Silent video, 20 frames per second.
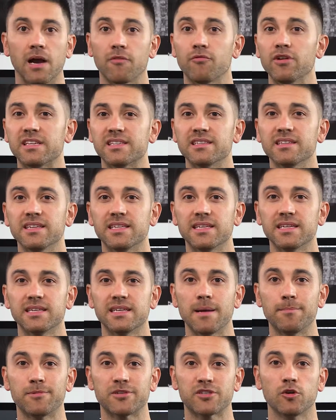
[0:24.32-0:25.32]
I recently
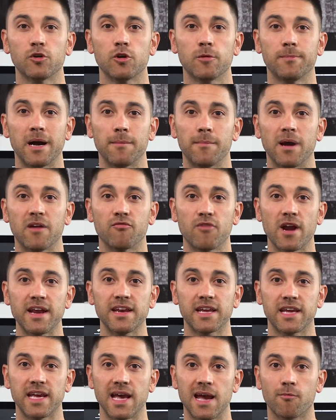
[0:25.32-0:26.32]
did an episode about my
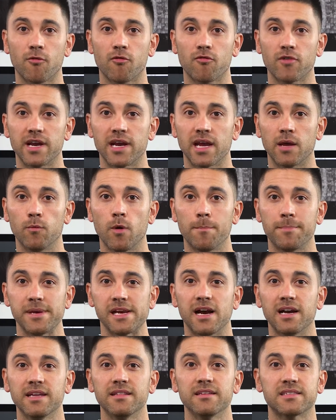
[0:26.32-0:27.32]
red camera rig and went
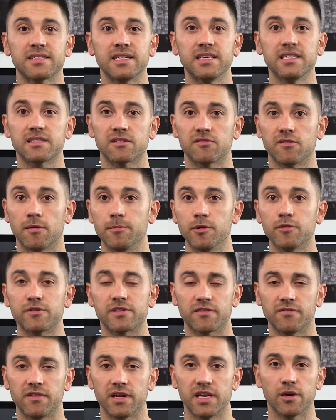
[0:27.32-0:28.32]
behind the scenes of a
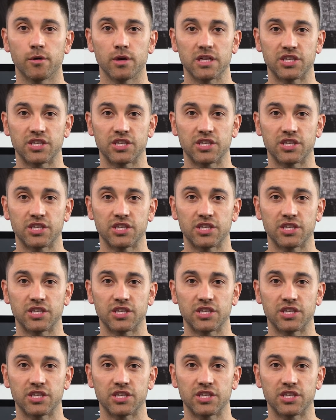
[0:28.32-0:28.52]
music video I